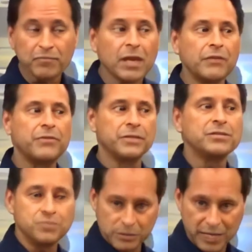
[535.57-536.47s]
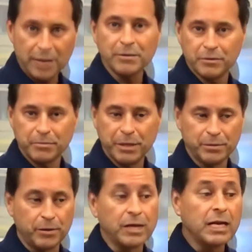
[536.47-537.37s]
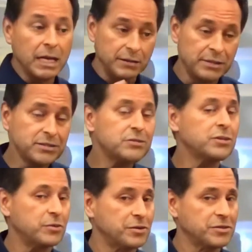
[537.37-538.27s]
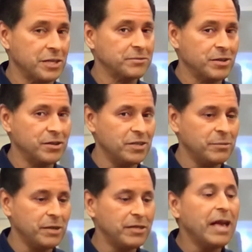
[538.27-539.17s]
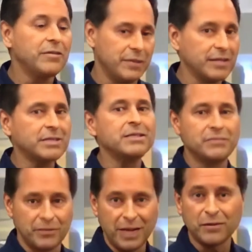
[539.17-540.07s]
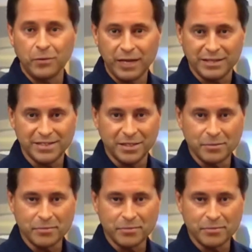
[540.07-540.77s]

And this is what's happening with people. And these little critters that I'm talking about, they live on that waste.